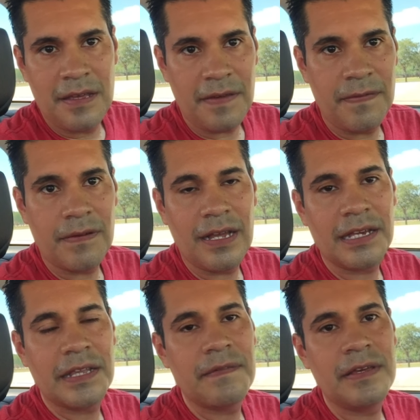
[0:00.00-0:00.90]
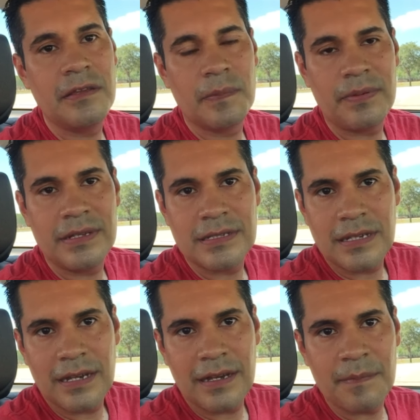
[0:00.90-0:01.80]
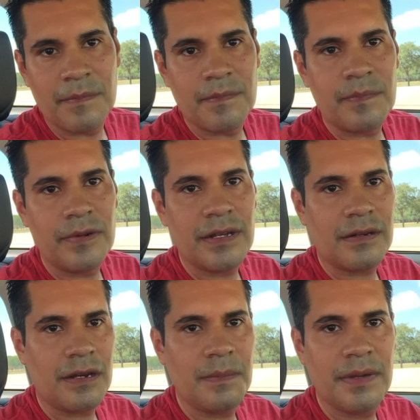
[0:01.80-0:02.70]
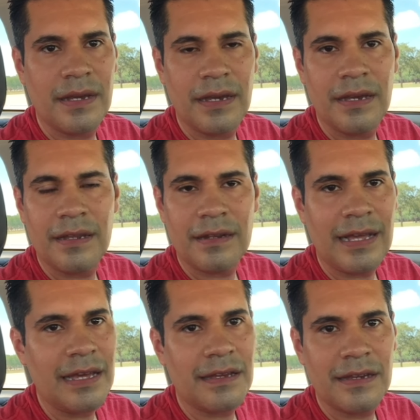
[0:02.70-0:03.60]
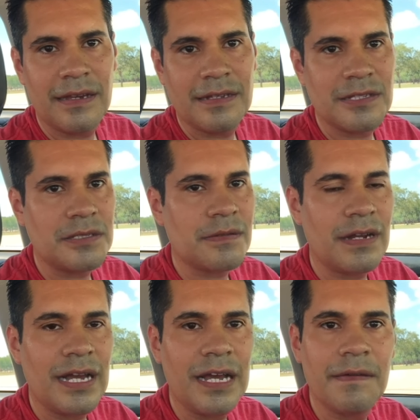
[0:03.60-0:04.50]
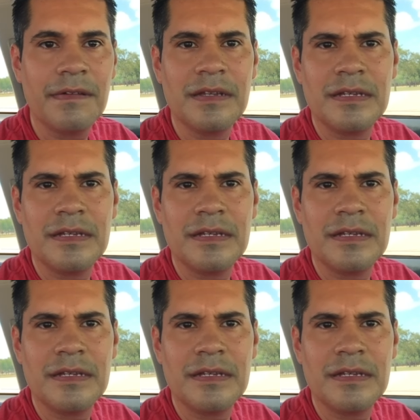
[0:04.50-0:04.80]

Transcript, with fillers: if you like the video, please um, put a comment, like it, subscribe.